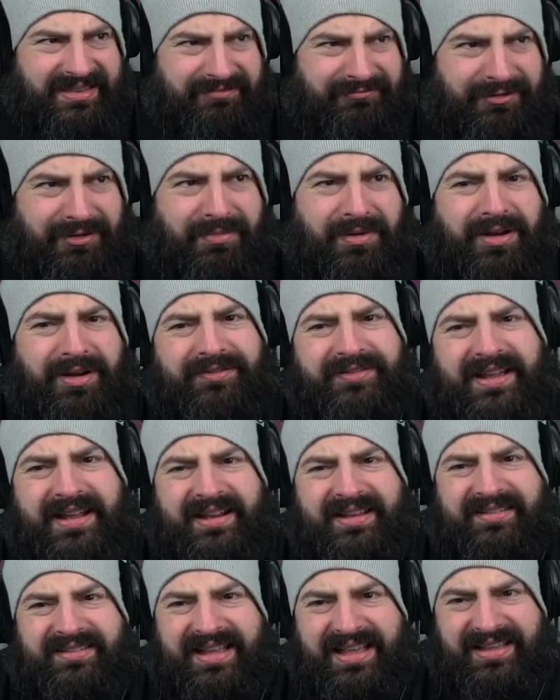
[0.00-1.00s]
Removed,
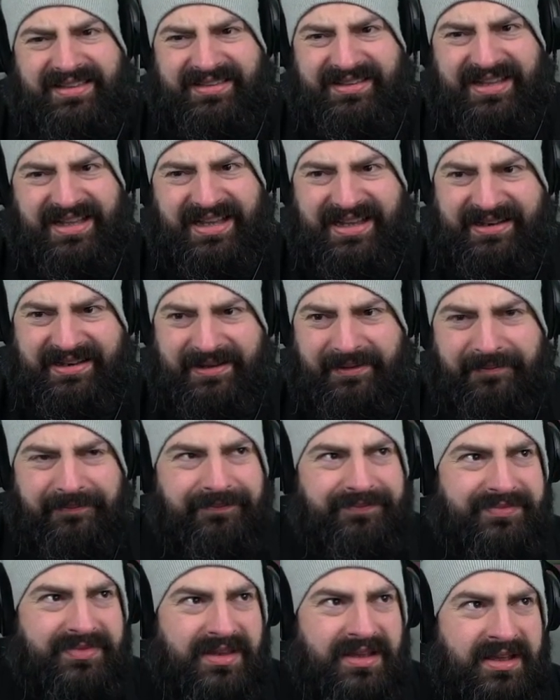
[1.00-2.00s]
non-existent!
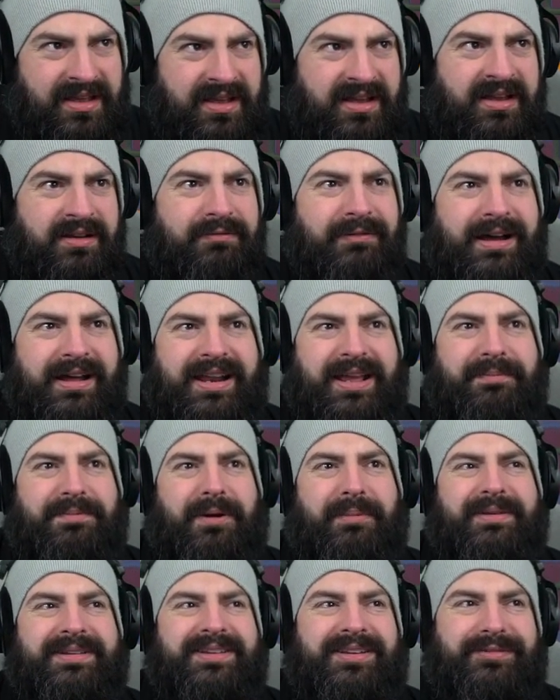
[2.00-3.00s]
Well, they
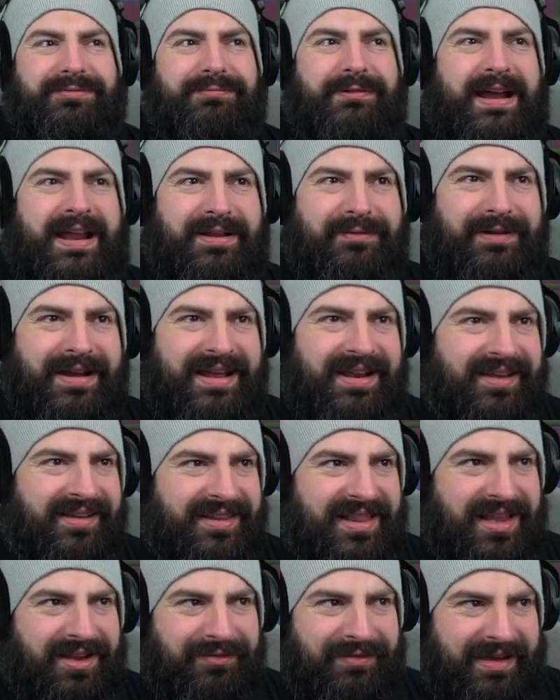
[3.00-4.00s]
probably just ran away like
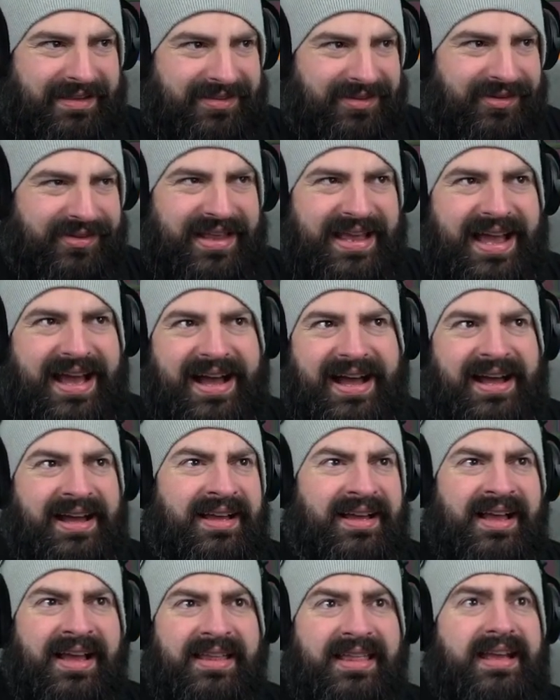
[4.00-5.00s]
little rascals they are.
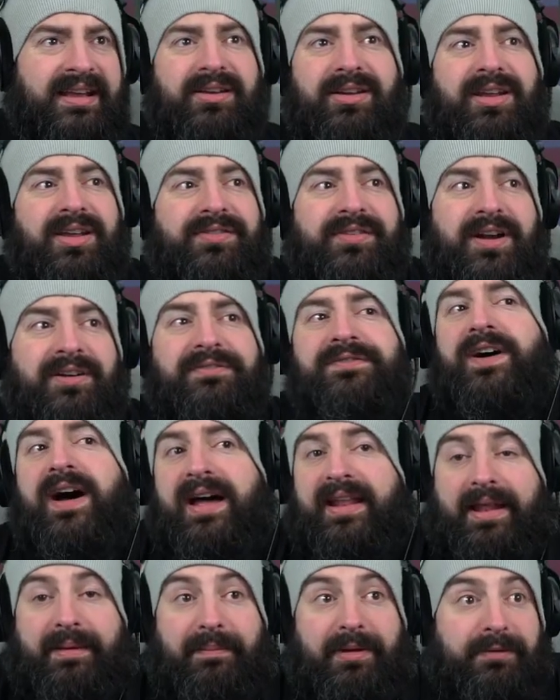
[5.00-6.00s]
They couldn't have gone far.
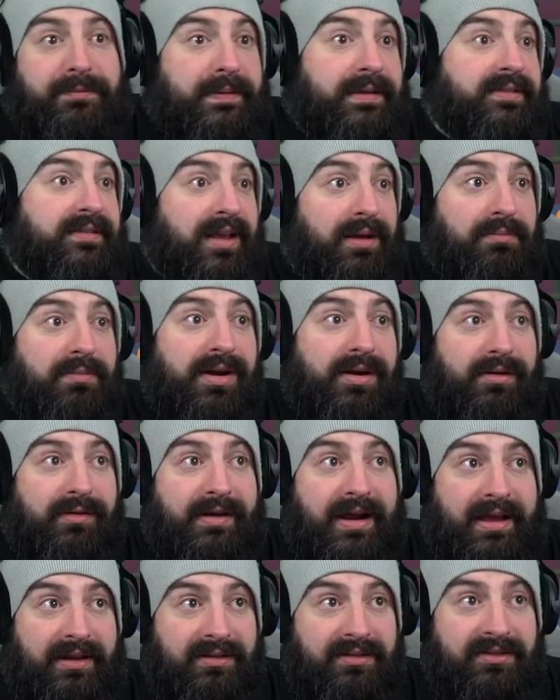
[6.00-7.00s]
They must be somewhere
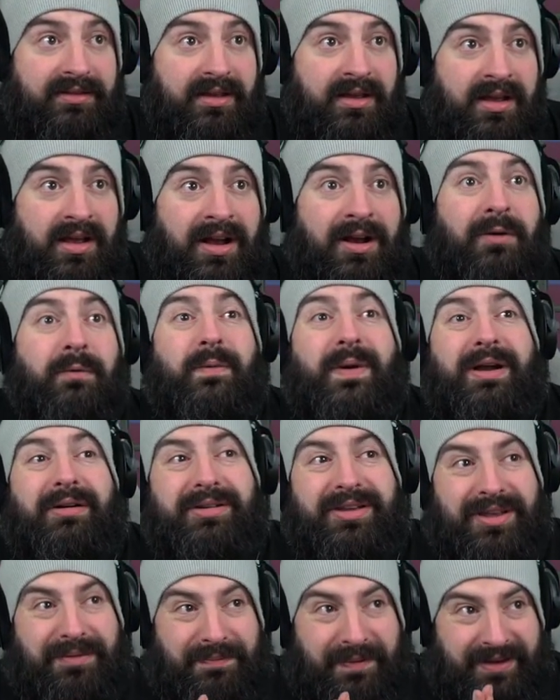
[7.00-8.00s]
around. Will
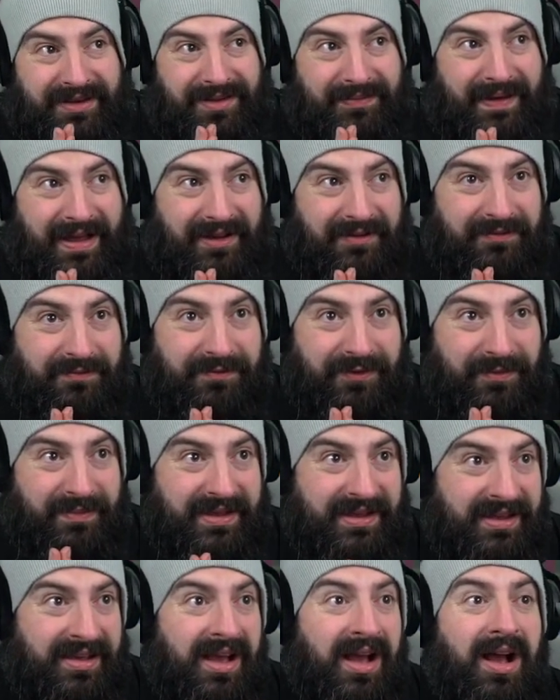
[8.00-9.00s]
you bring them back for
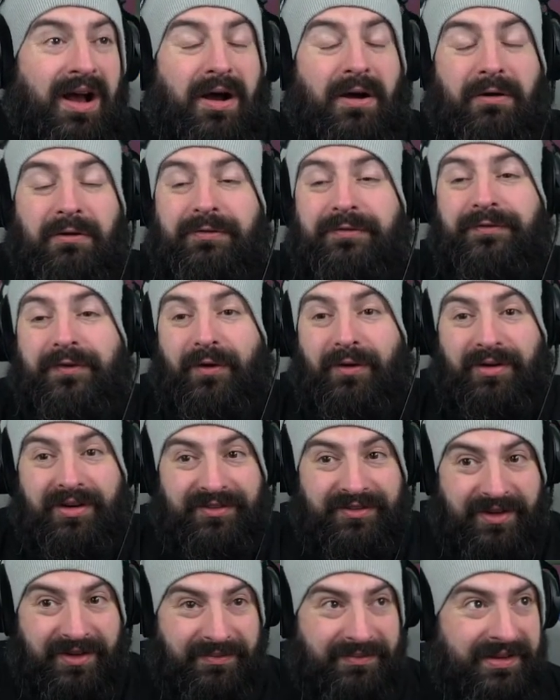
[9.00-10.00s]
me? All oh, four of
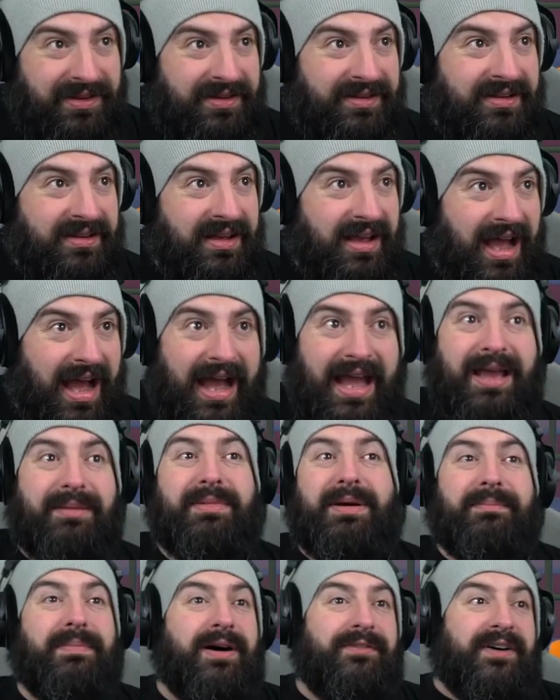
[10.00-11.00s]
them. I am
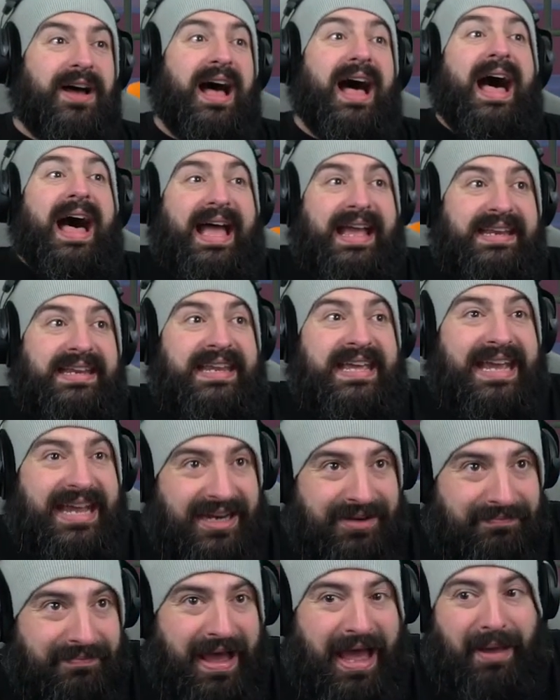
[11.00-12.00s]
a mother. I need
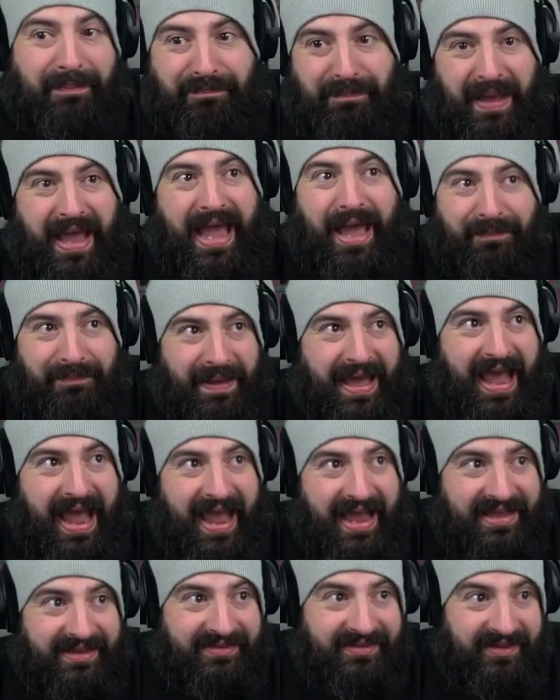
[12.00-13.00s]
my
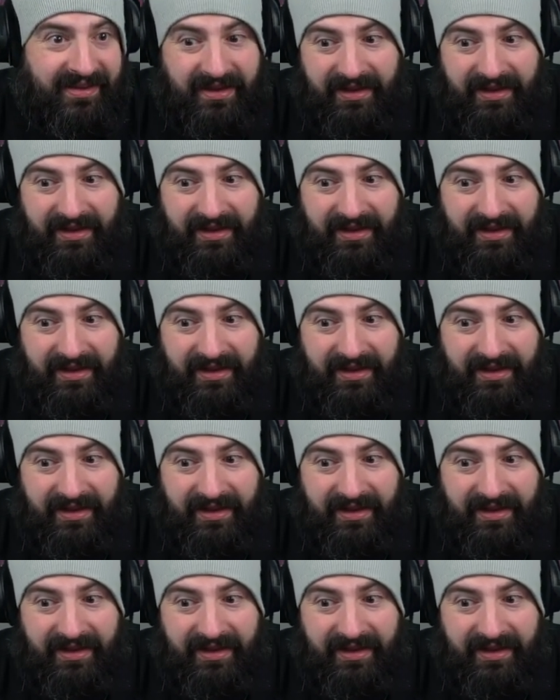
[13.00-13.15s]
babies!